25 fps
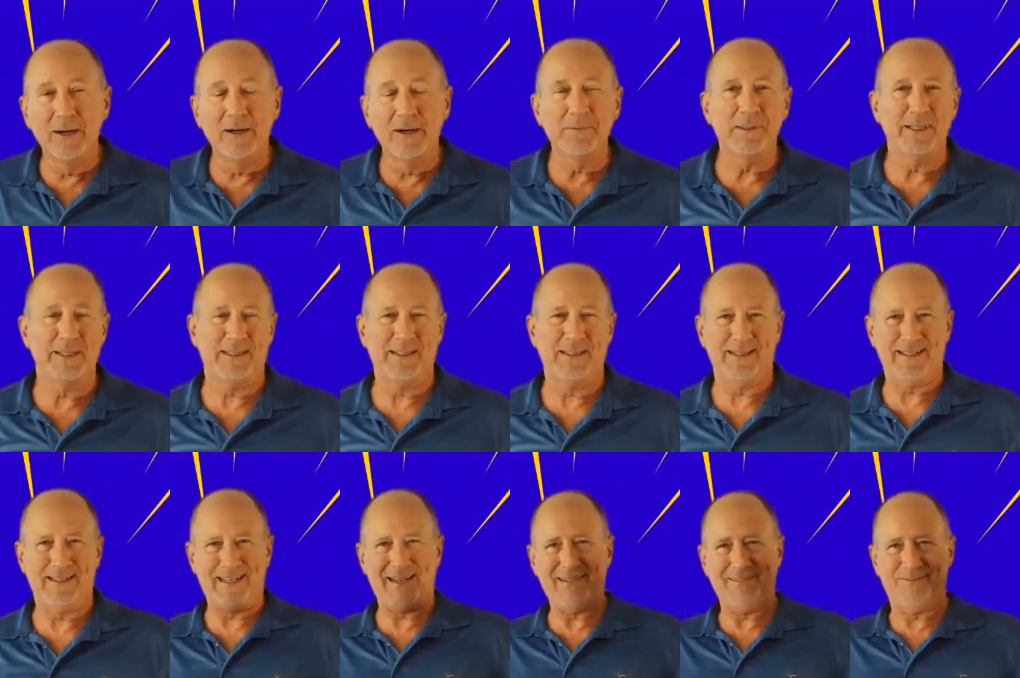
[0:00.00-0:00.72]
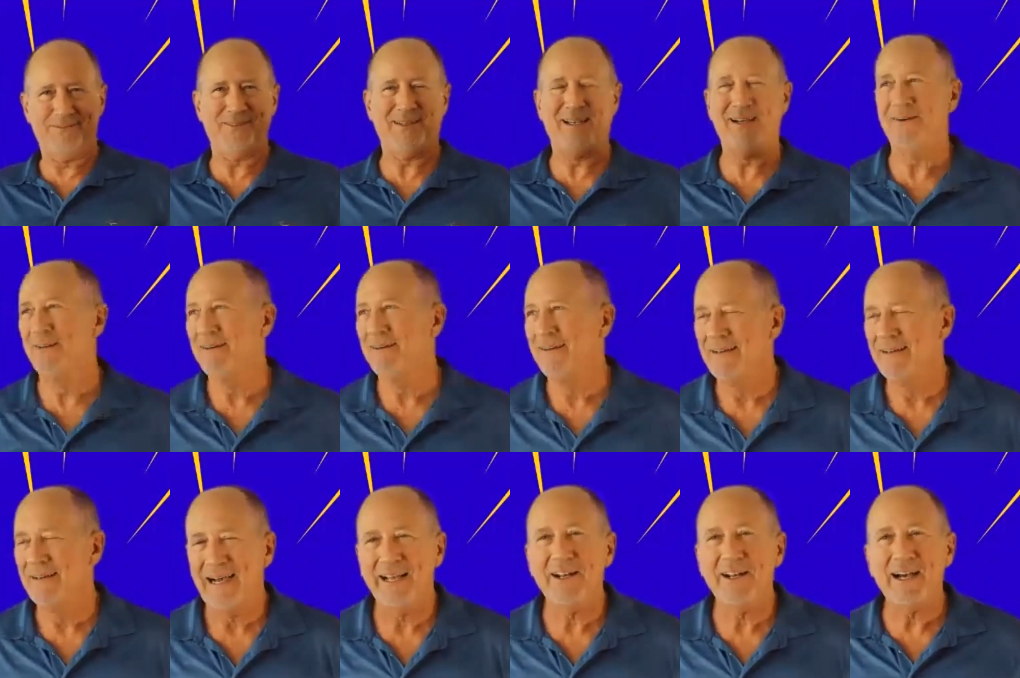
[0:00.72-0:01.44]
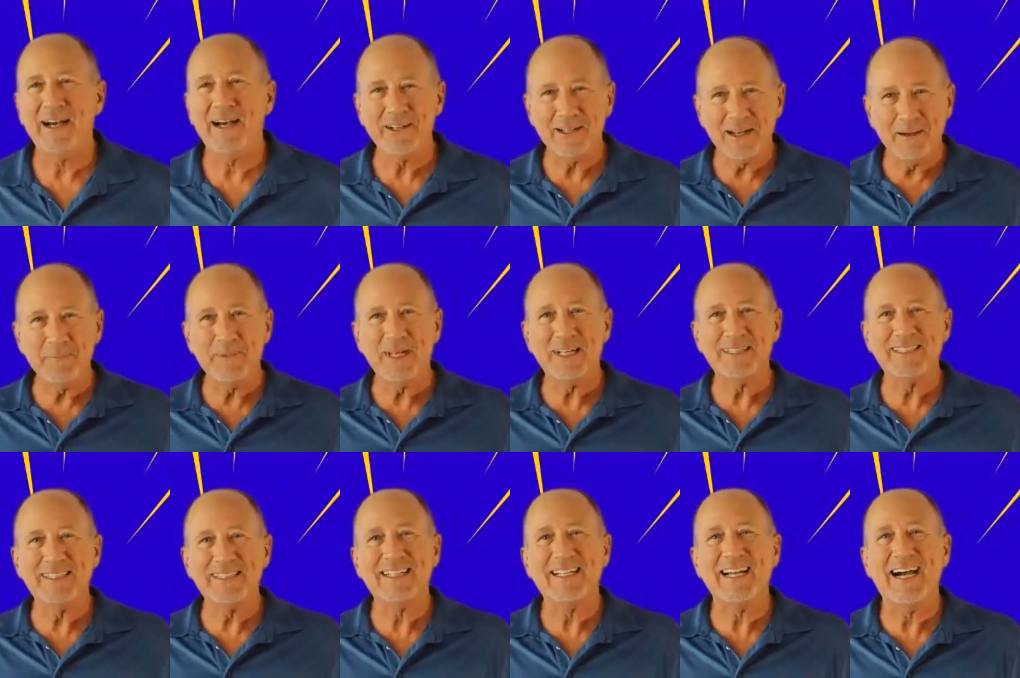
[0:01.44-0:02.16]
like I'm
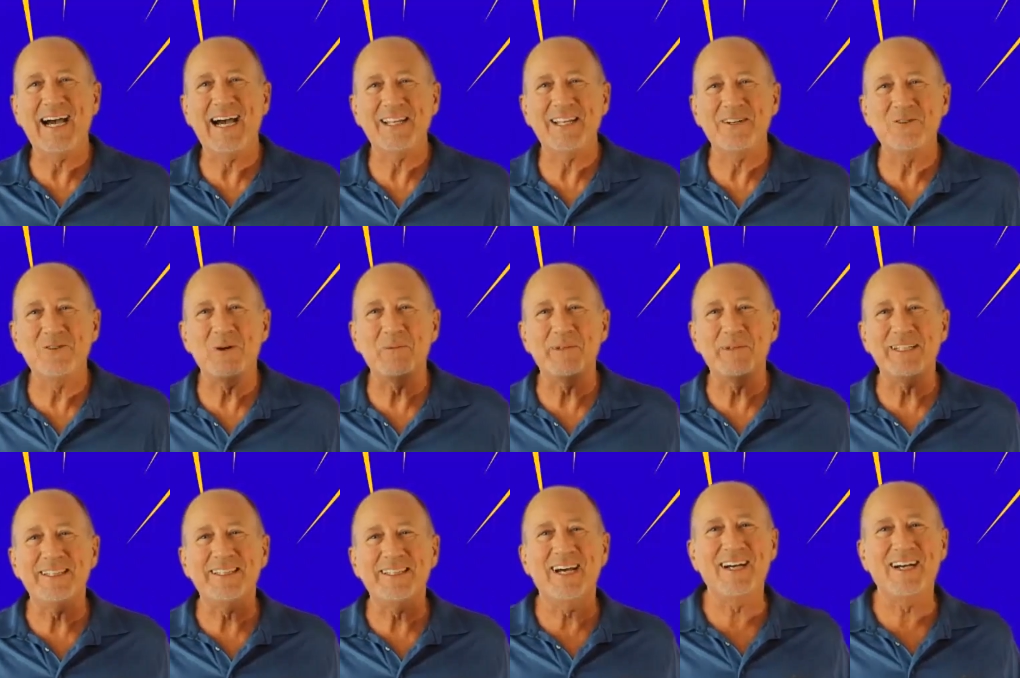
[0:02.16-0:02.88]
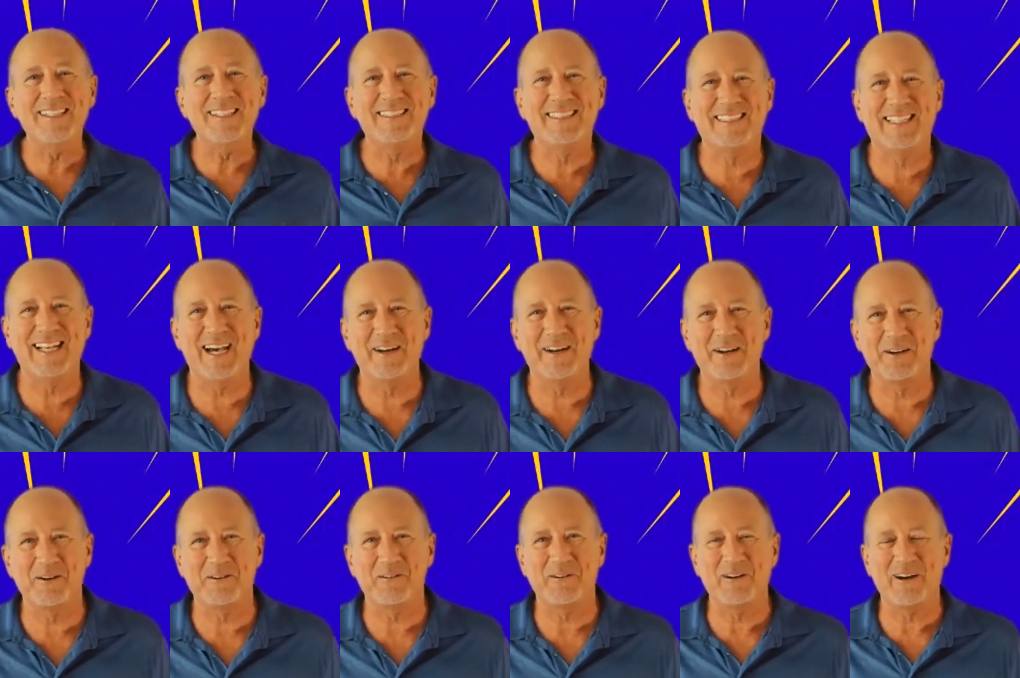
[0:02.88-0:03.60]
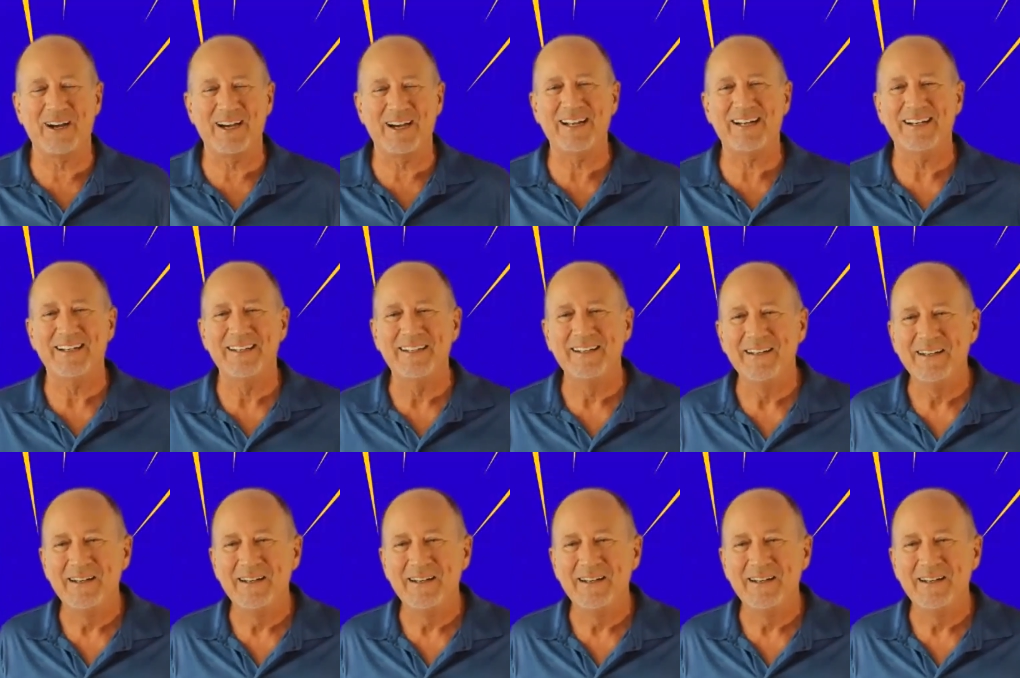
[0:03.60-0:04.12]
not the guy that normally does that, right?